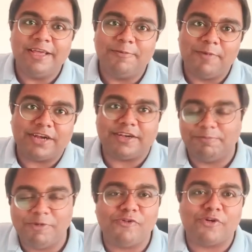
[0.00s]
But
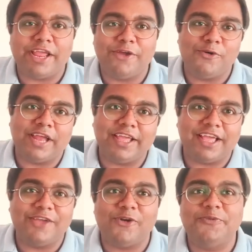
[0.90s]
before I go, like I
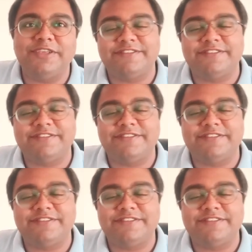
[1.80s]
always